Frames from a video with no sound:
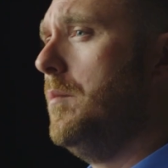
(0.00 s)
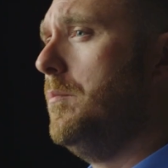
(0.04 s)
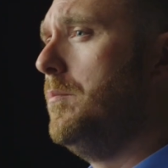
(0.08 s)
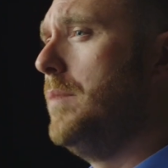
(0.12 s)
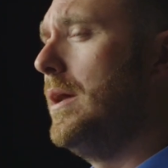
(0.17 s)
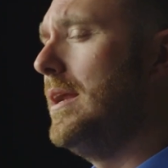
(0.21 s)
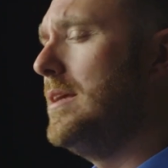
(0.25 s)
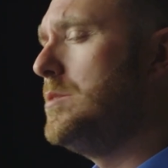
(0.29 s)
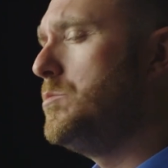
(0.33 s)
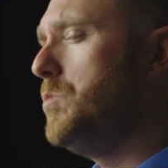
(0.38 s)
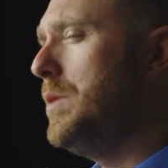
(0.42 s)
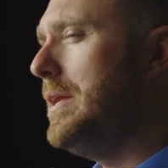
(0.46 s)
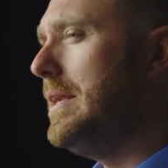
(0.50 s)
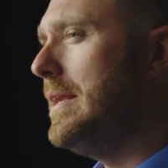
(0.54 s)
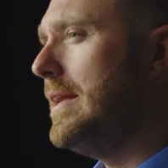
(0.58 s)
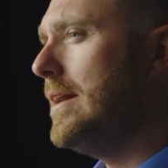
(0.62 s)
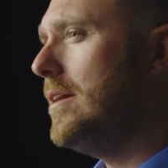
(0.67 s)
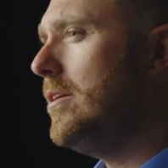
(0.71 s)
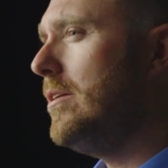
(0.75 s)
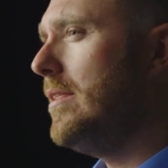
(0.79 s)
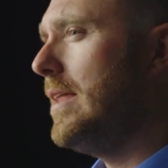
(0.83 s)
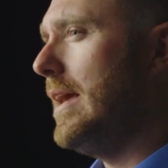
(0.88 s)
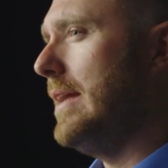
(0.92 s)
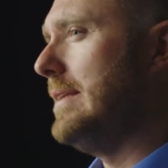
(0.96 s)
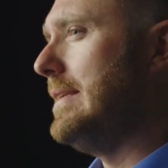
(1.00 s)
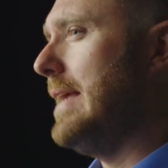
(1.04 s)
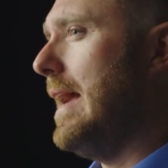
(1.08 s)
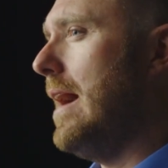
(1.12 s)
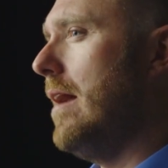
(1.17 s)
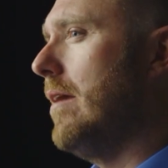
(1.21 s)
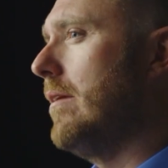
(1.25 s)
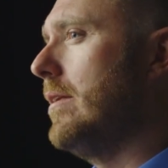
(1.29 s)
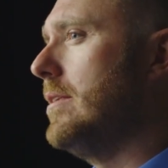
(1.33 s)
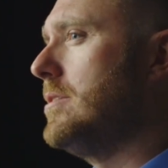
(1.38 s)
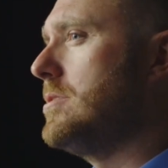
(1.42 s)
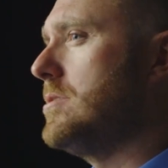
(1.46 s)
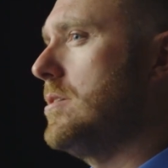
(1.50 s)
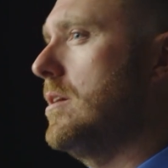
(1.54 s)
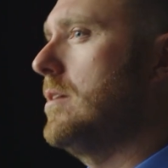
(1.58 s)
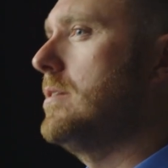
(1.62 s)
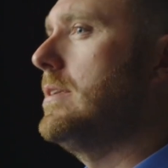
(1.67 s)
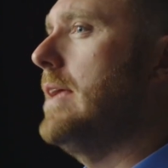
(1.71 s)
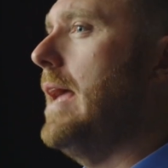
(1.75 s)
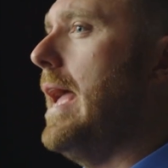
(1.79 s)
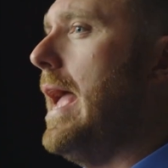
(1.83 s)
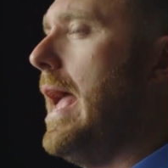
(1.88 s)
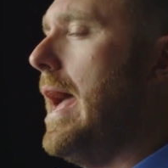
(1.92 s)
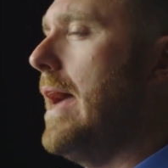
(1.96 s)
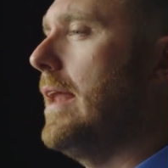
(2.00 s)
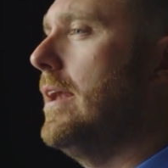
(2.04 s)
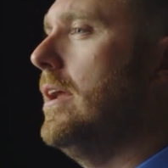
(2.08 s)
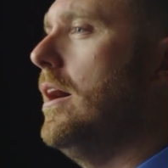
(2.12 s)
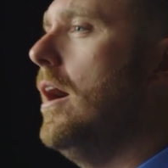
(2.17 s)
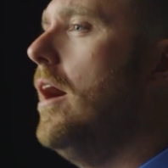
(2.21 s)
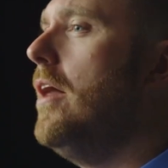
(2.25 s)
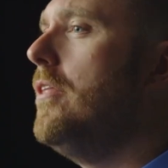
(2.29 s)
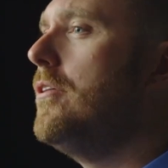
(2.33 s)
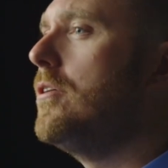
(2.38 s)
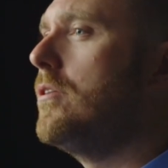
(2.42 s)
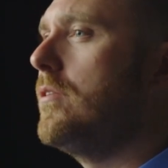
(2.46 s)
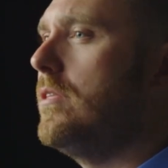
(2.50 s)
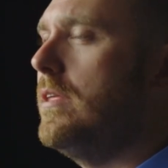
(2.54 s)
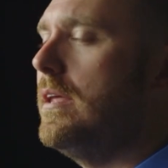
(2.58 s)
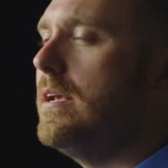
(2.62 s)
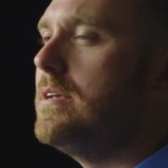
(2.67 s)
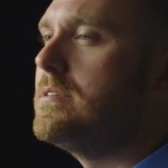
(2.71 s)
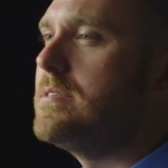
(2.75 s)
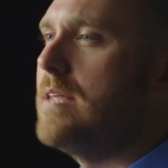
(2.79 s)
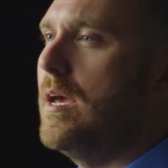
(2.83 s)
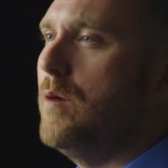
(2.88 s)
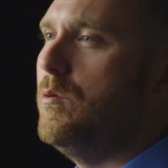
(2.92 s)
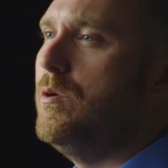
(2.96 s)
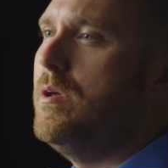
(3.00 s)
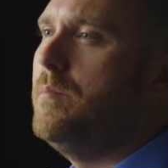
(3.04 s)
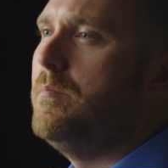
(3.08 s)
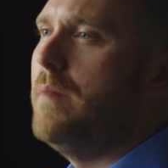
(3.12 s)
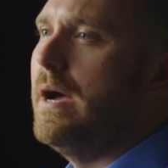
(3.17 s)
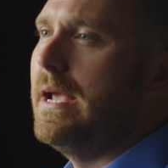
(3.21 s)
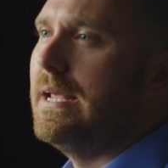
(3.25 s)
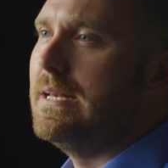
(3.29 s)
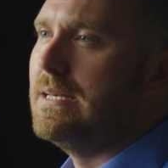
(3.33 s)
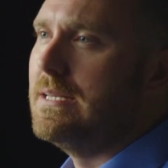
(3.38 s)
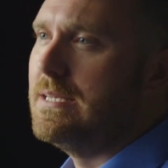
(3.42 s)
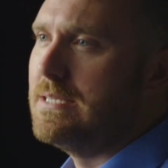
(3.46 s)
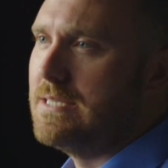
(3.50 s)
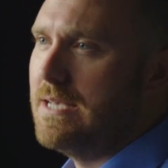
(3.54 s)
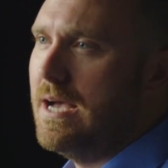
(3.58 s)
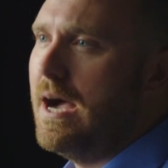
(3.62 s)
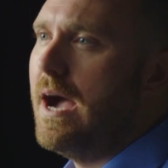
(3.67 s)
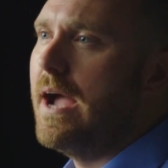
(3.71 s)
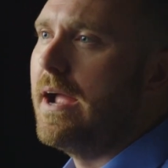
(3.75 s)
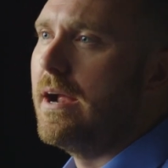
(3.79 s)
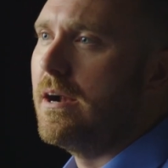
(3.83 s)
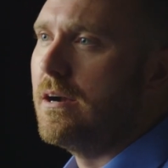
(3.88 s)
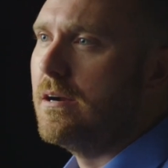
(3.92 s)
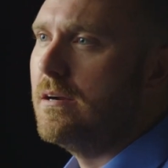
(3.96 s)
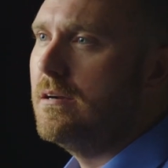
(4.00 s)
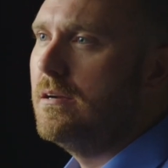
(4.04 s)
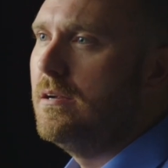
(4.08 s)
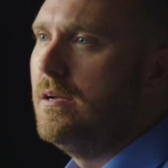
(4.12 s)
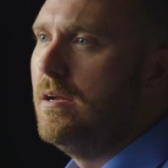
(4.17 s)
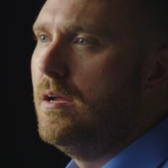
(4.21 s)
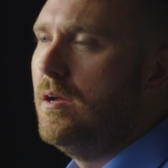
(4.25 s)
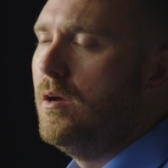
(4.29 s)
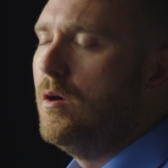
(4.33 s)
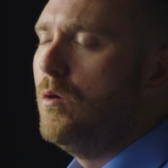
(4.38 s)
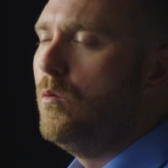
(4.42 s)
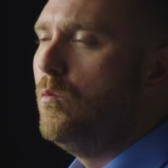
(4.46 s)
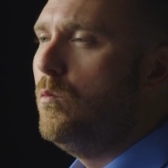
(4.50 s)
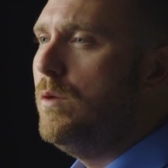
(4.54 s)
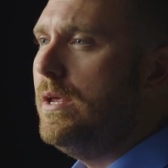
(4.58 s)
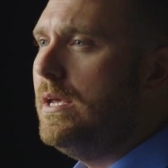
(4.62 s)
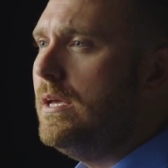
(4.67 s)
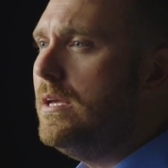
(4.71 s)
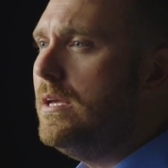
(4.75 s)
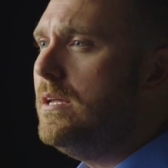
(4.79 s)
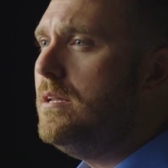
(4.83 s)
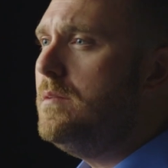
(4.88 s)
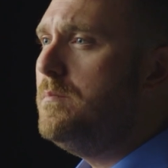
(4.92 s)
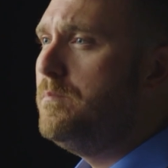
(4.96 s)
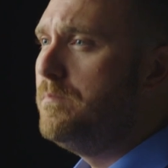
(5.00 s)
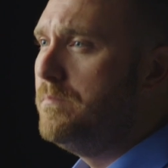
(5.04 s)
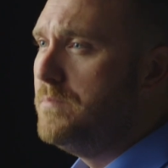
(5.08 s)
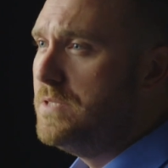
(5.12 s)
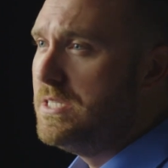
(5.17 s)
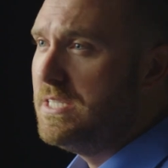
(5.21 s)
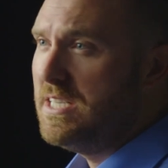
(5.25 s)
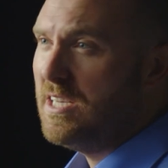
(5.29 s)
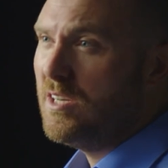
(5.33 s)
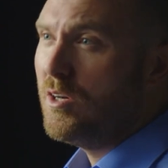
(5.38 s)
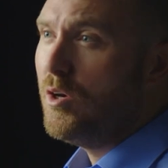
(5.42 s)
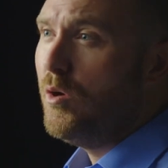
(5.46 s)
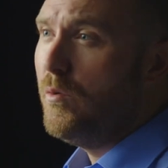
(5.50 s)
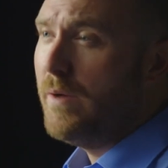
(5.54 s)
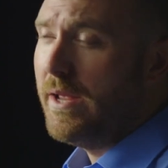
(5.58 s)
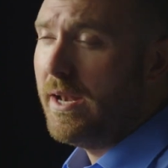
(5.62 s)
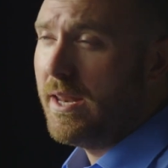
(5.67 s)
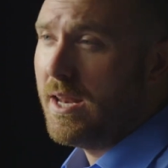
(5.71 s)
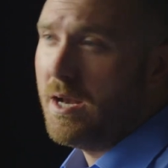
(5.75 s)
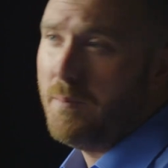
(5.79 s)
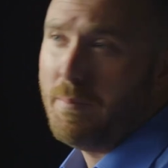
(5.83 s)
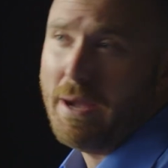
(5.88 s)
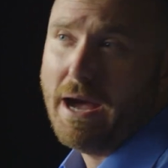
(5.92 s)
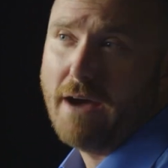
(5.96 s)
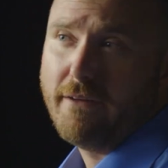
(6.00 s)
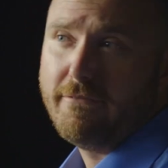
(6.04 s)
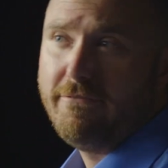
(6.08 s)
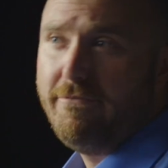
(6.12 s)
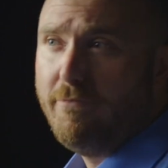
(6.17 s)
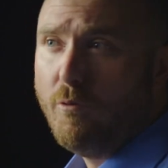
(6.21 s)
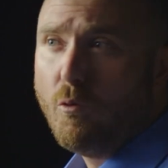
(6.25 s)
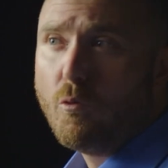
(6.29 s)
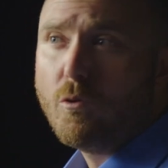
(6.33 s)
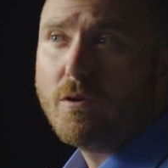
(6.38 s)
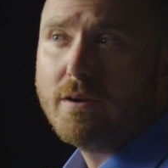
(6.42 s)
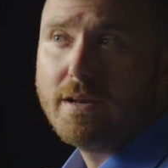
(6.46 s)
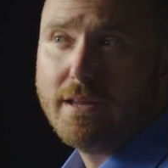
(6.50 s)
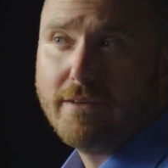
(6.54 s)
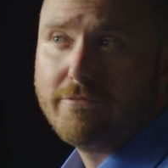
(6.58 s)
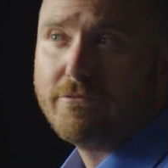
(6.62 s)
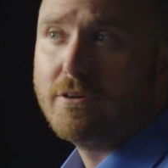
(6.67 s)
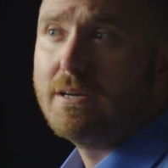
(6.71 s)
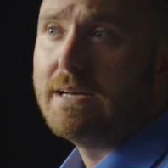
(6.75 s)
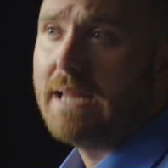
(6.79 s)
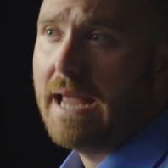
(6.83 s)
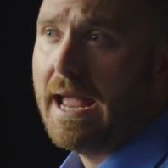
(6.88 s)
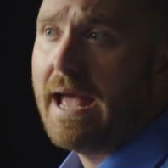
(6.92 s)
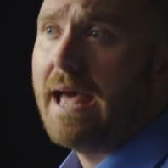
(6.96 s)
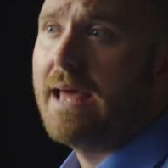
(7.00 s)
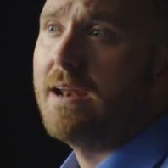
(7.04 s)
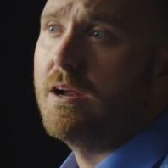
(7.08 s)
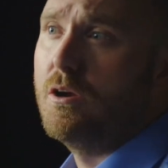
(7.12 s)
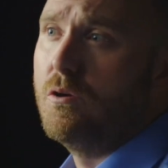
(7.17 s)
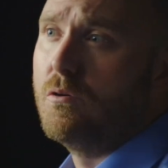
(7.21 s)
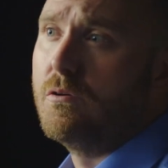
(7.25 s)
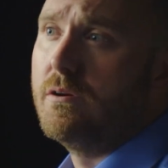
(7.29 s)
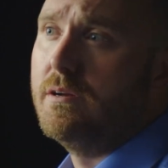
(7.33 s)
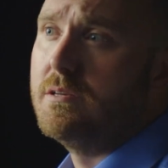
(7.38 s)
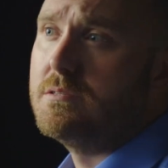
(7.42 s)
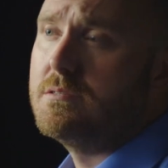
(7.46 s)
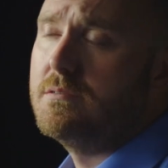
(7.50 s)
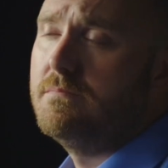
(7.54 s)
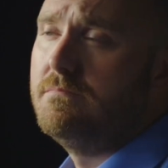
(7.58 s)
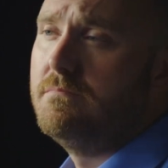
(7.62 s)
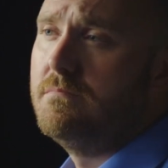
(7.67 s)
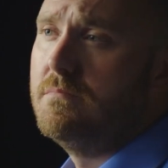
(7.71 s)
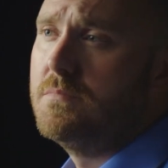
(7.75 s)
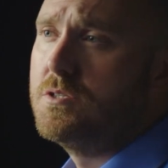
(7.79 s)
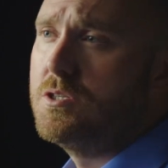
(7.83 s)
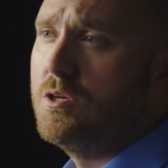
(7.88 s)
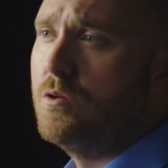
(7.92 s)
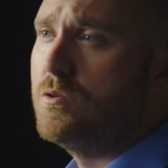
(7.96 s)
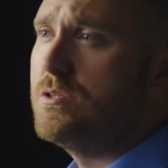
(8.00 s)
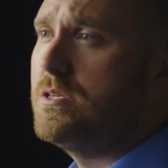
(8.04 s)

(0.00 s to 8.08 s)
But as we narrow that down and start to add other things that we might desire, we could zero in about four different categories. So